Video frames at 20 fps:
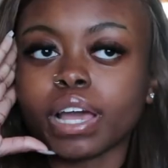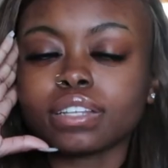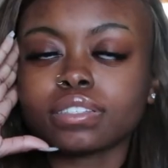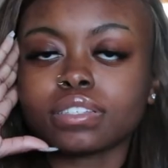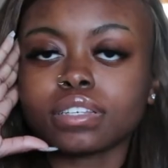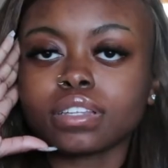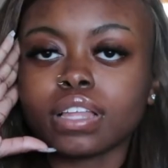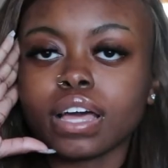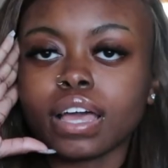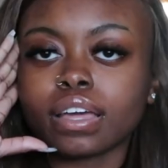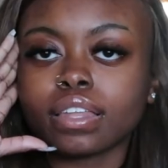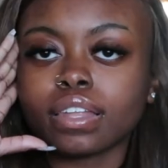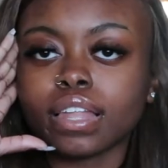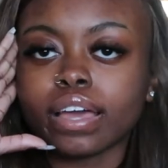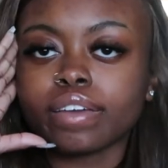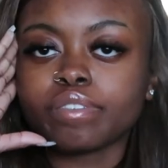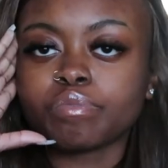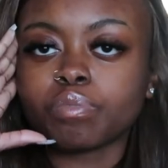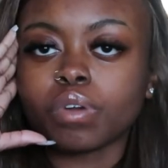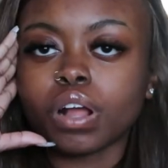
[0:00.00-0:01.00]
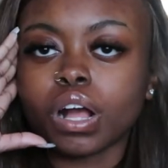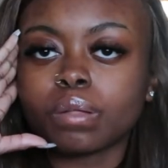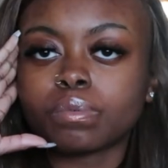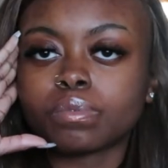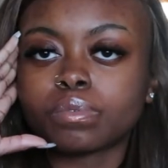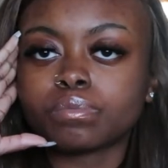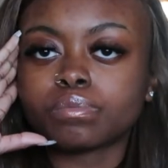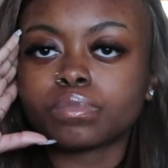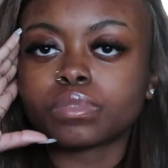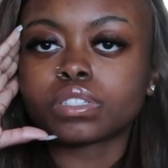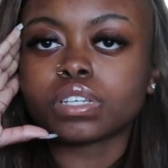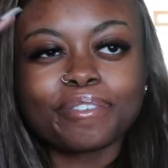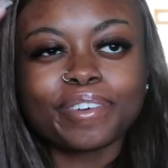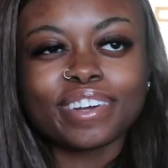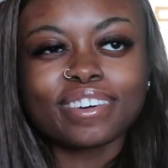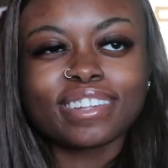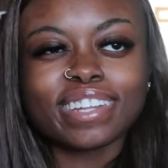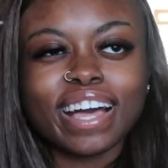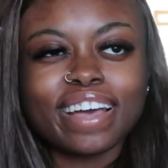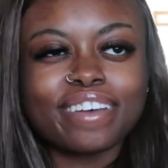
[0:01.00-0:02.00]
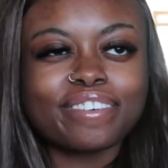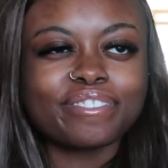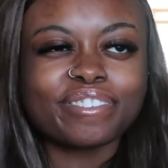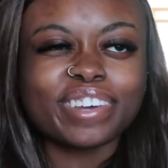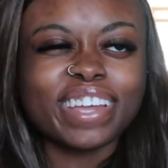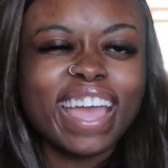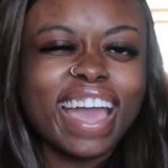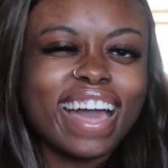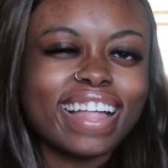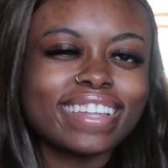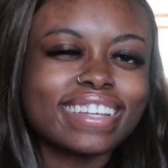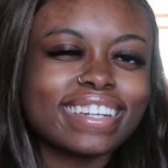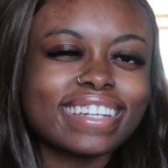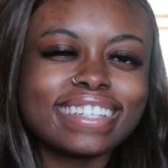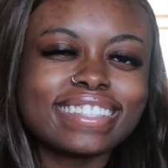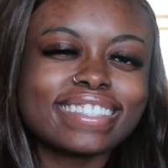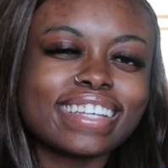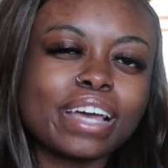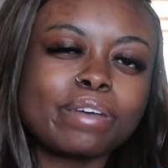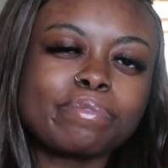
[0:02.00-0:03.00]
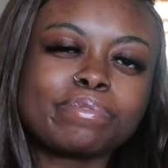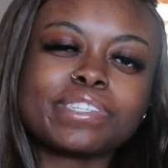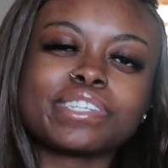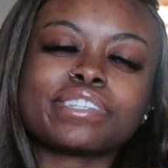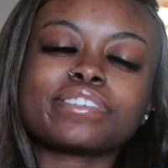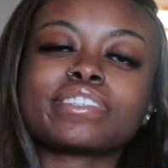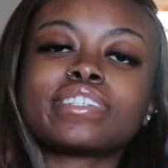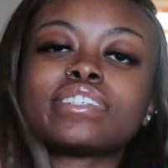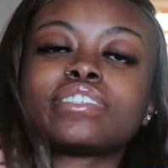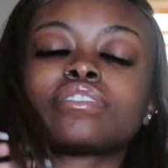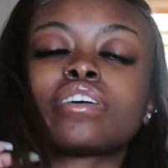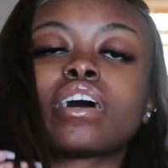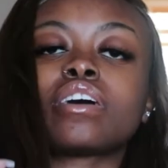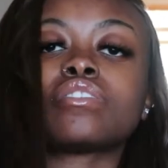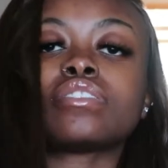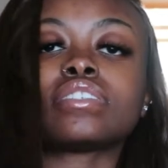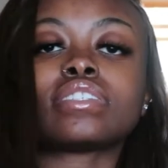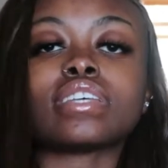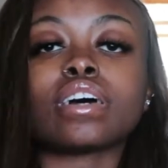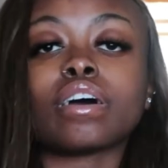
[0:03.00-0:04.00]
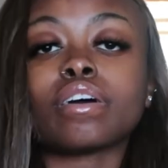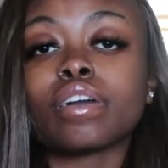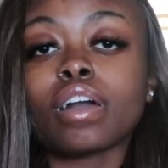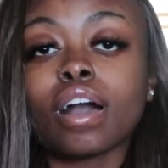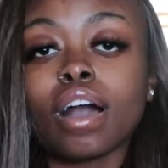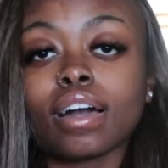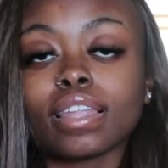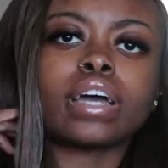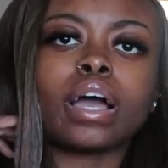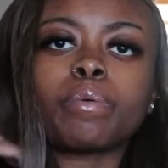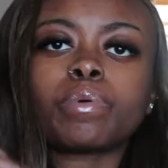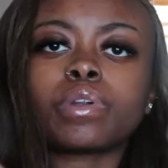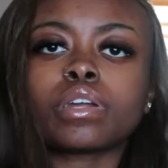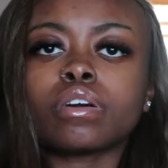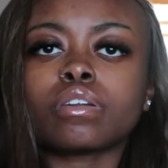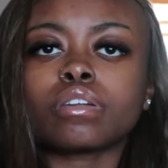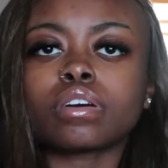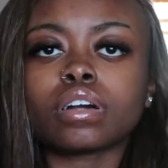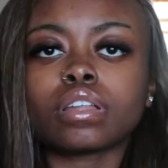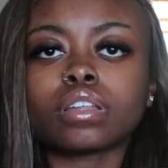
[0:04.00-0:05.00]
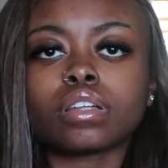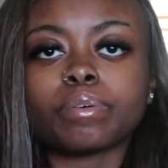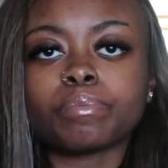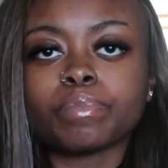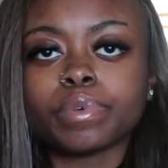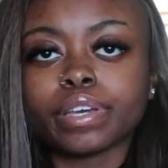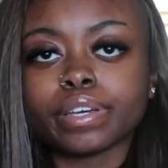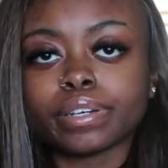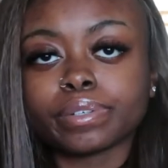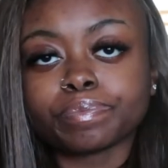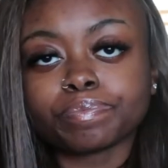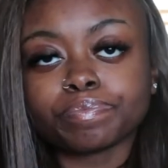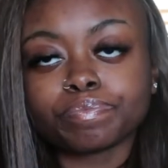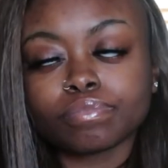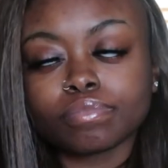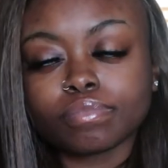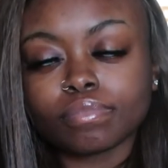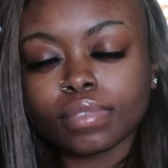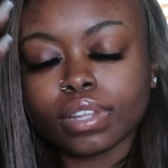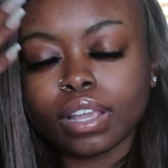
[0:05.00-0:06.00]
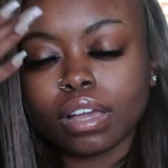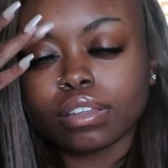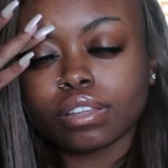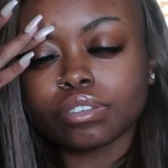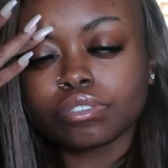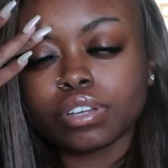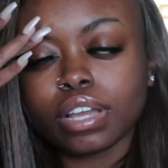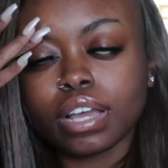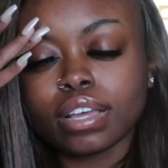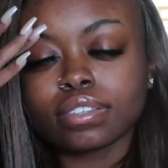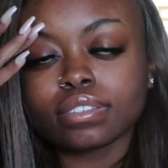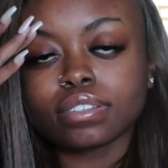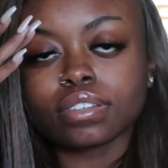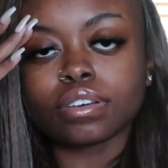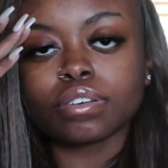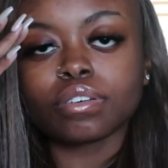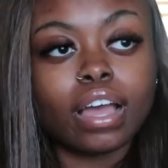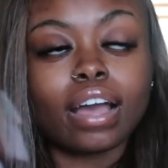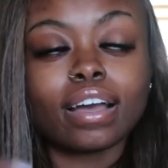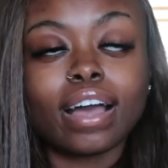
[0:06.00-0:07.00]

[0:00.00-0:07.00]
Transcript: back to like life problems real life reality type series so i'll just tell y'all i want to go to columbia I'll let you guys know.